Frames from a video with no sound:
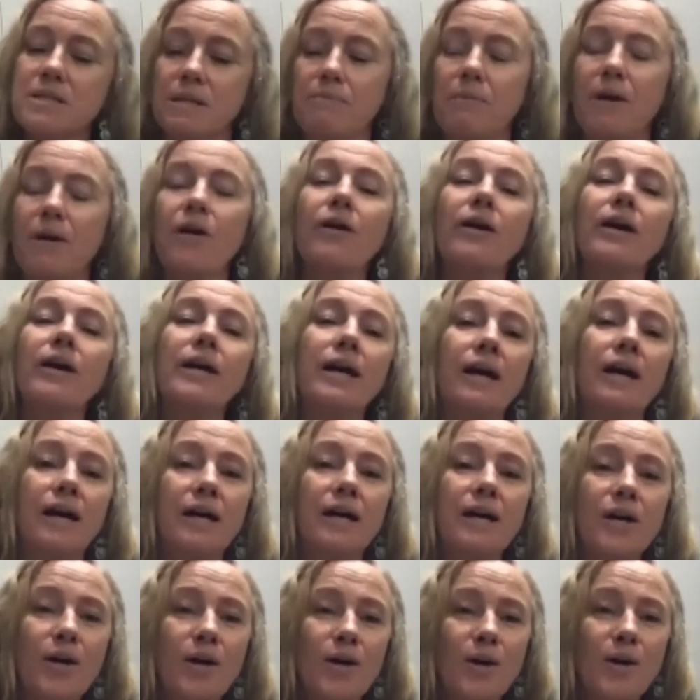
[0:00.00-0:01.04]
in America
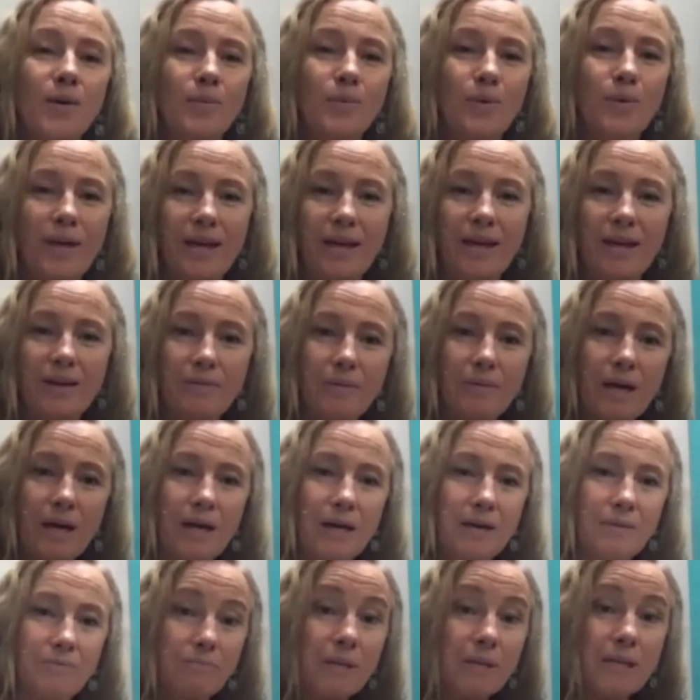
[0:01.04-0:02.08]
where
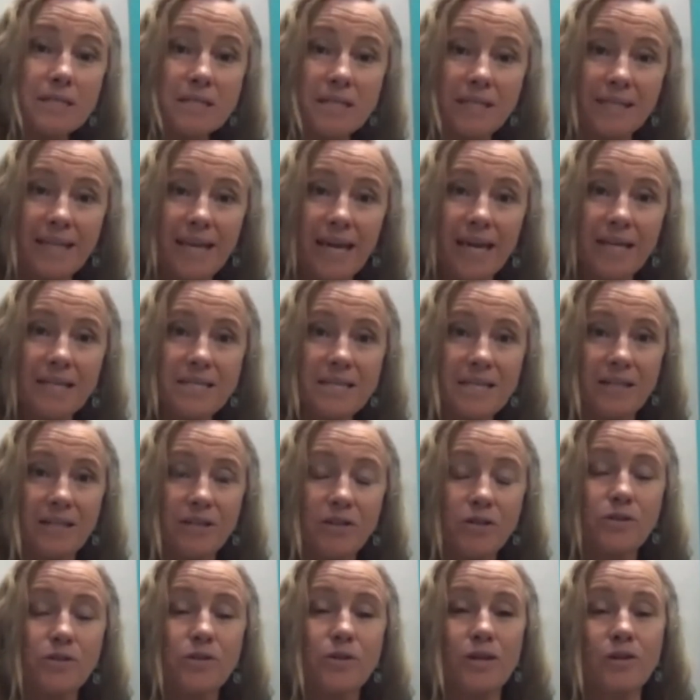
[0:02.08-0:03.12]
Millicent Kenton,
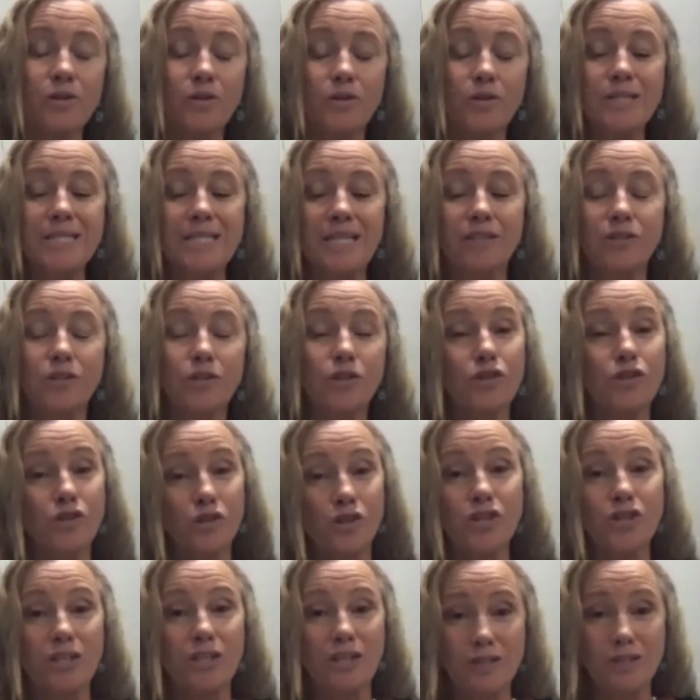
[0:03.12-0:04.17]
who is a
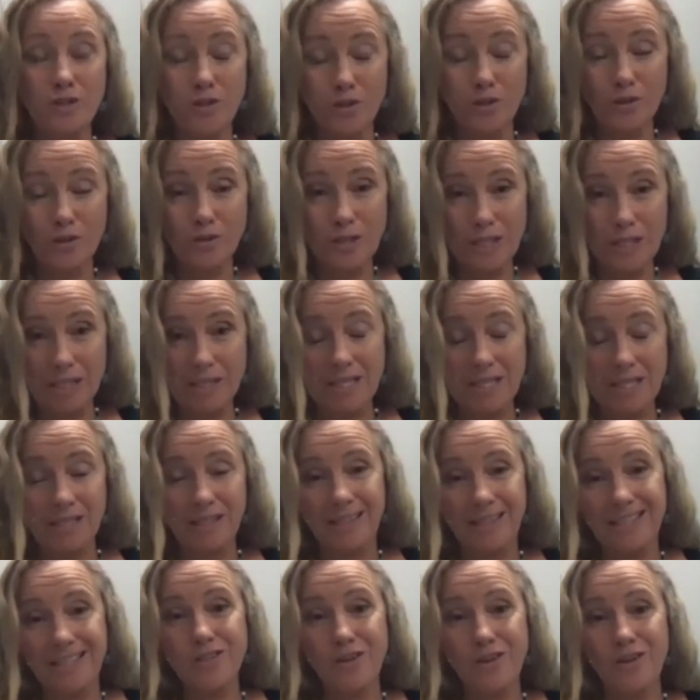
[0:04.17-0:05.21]
nutritionist who deals in
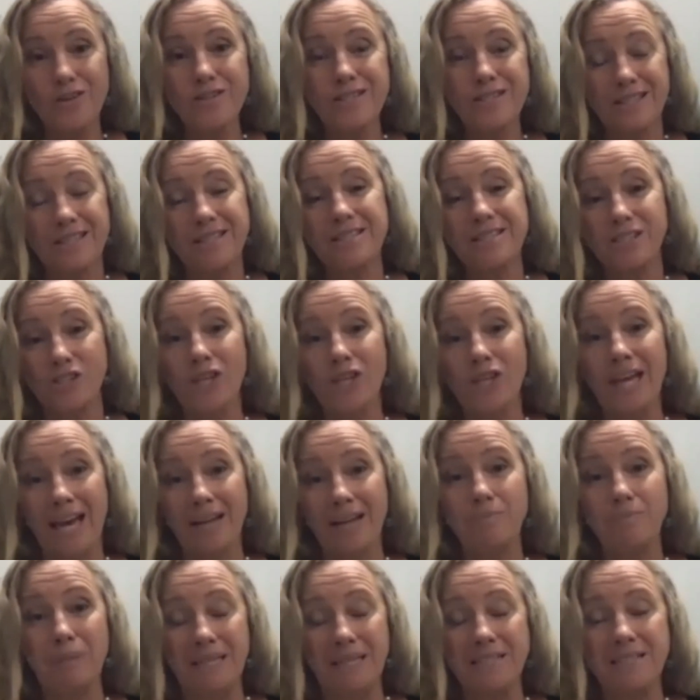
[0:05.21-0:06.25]
ketosis, and she
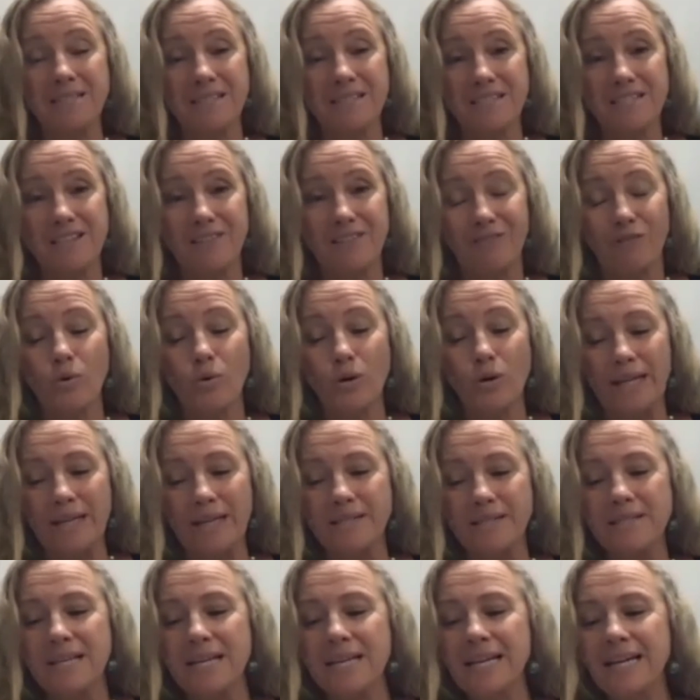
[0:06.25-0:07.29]
had been since the
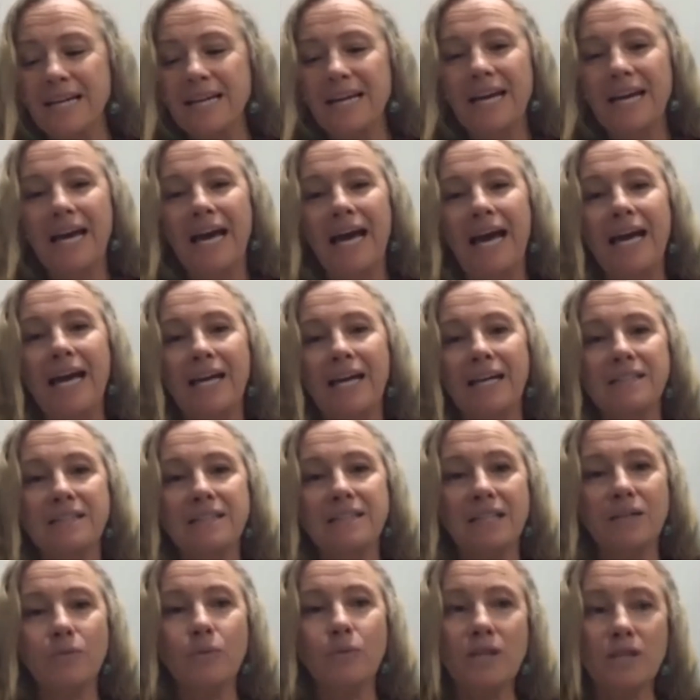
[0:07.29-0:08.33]
40s,
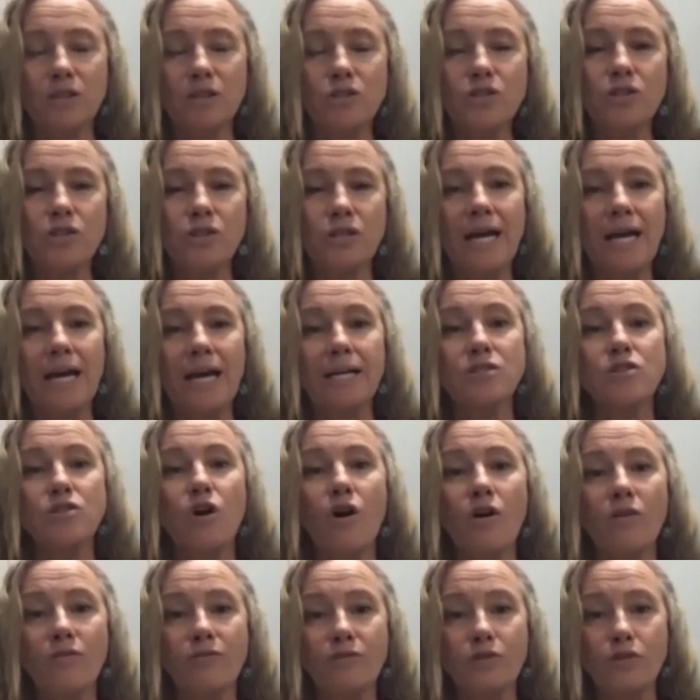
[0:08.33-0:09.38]
and within 2 days
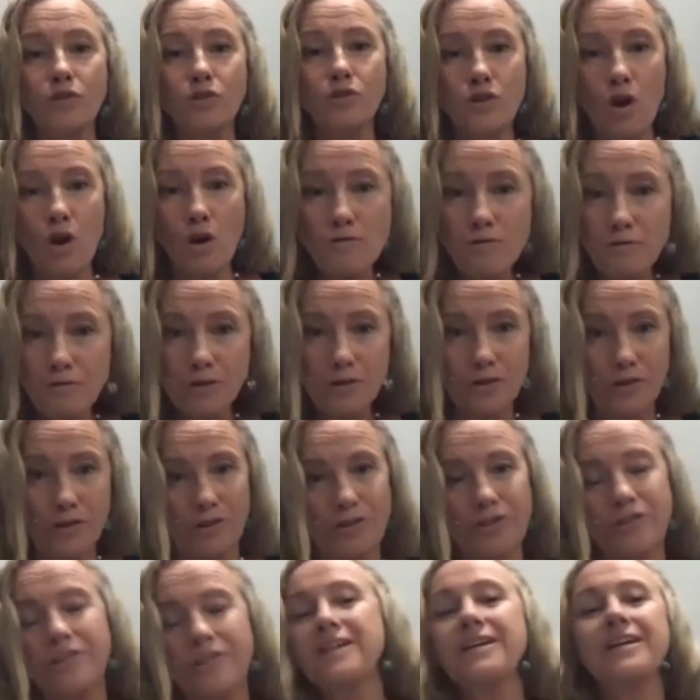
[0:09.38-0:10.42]
of no
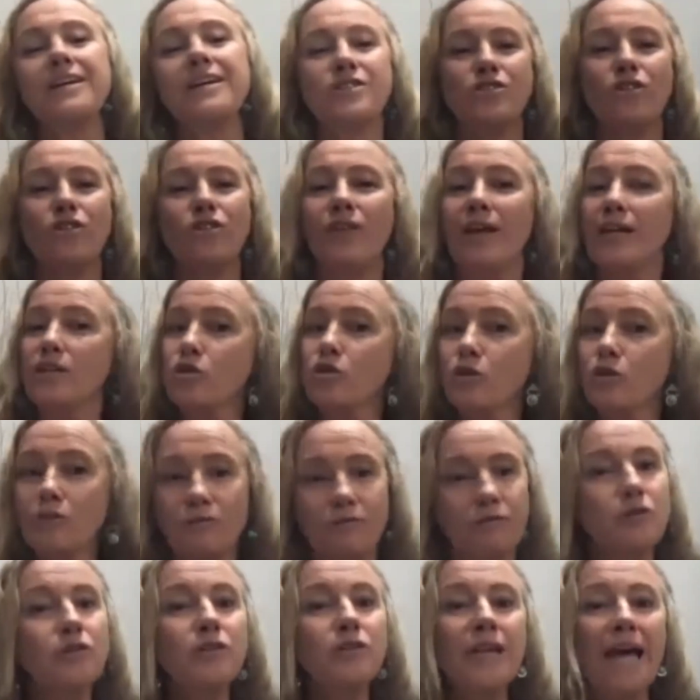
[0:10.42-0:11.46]
food, so they took
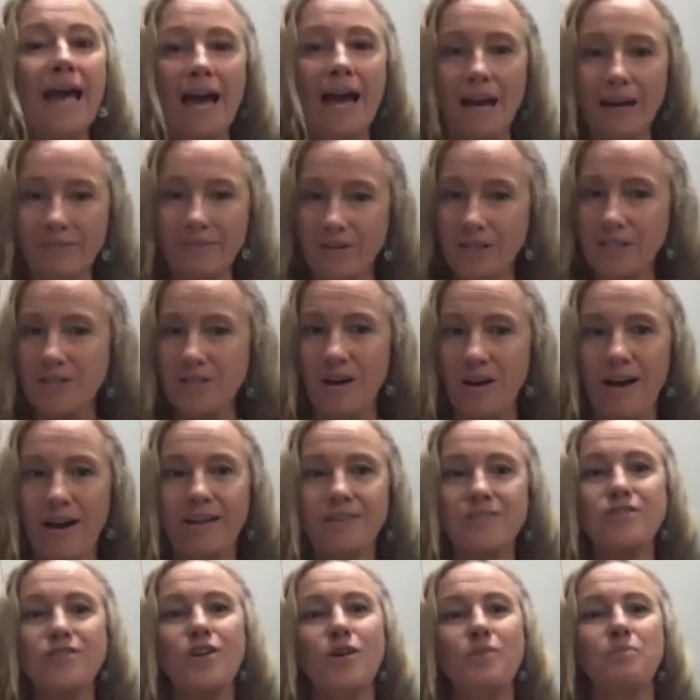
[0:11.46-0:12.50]
food out of the diet,
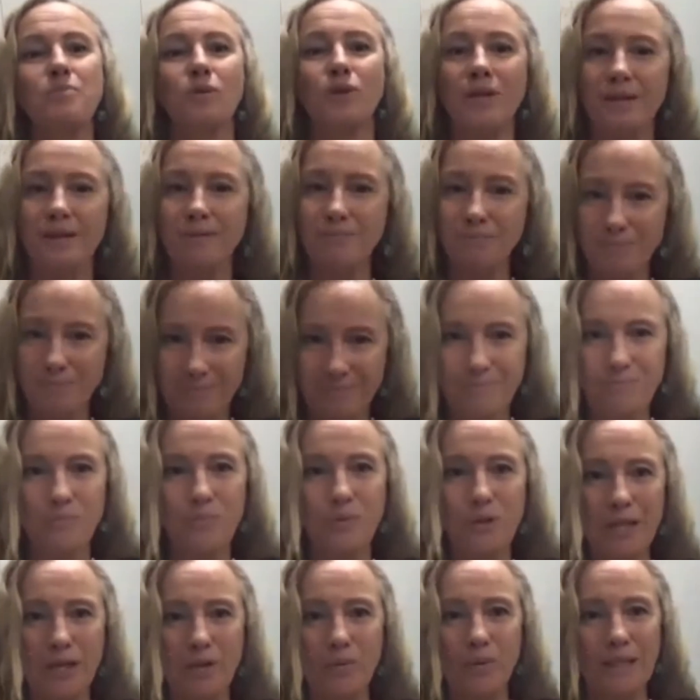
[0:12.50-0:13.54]
so put him
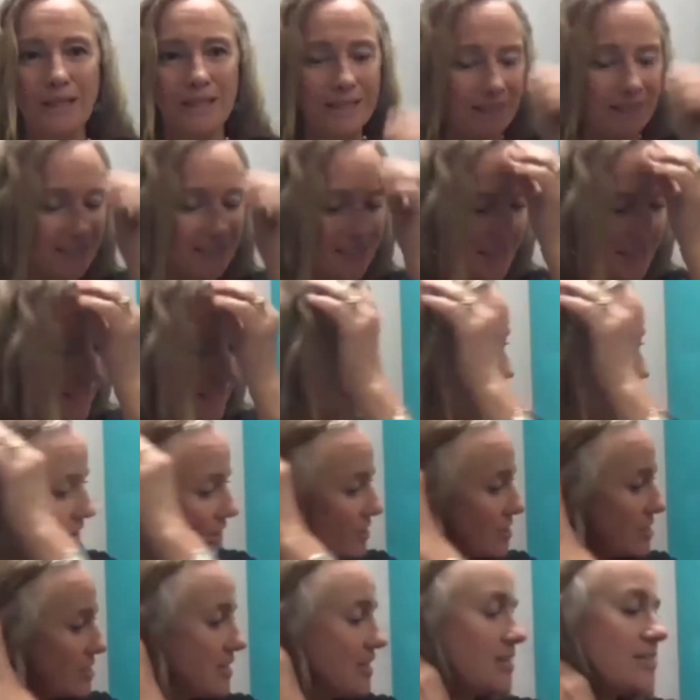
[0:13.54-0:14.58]
pretty quickly into
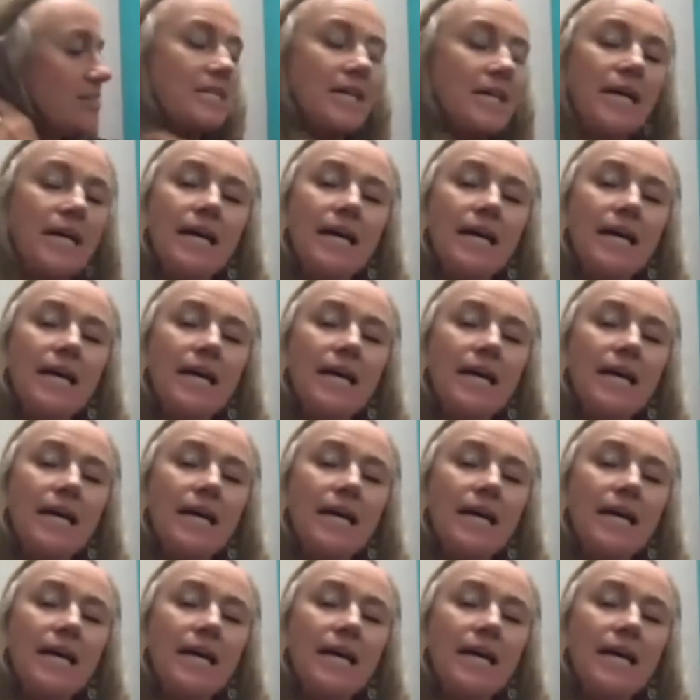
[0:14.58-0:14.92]
ketosis.